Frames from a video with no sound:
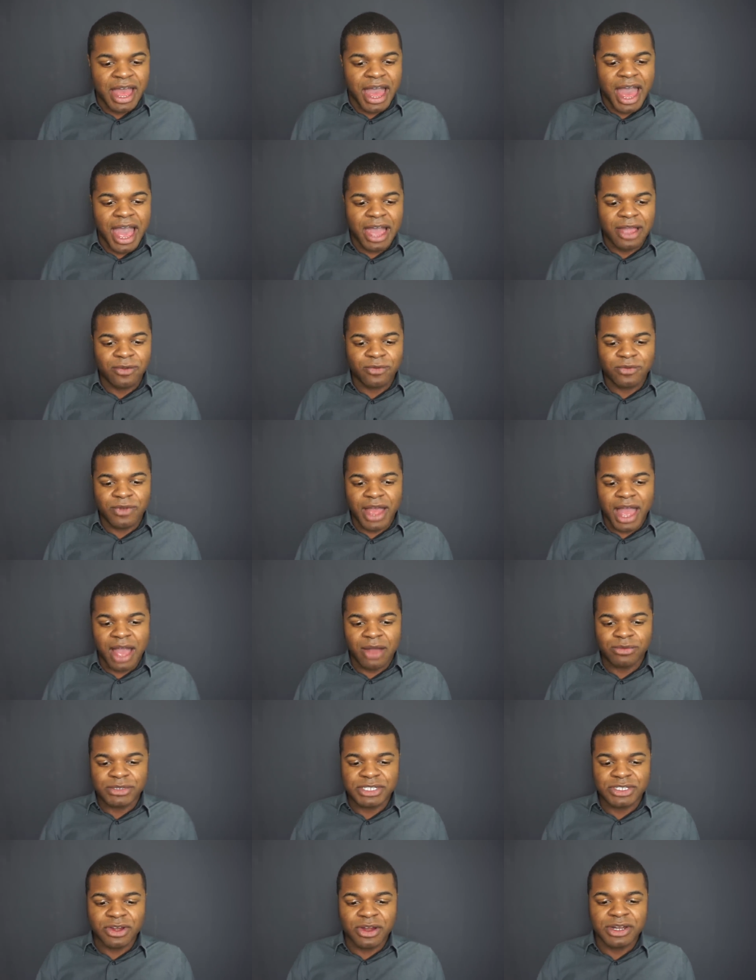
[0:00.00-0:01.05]
I I
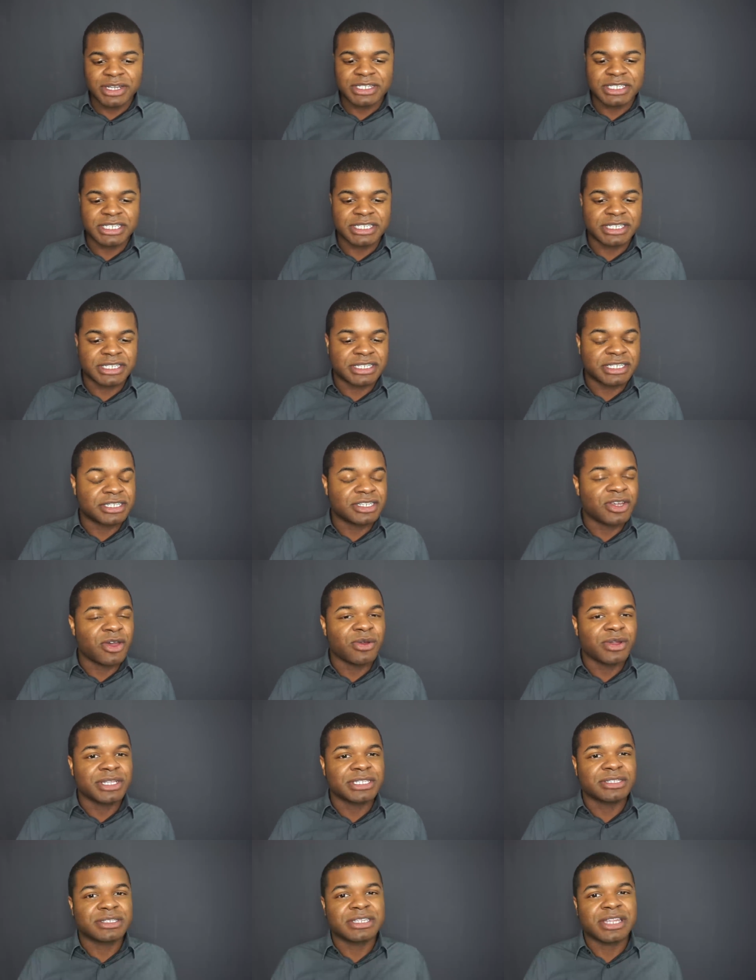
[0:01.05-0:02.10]
was starting to, to
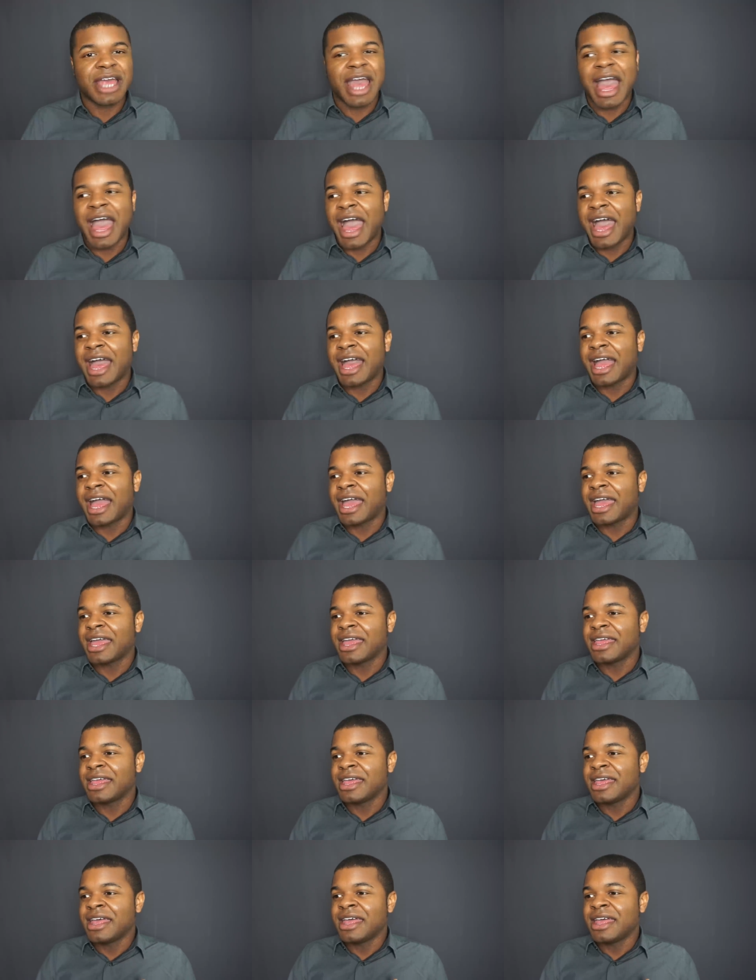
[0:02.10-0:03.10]
notice I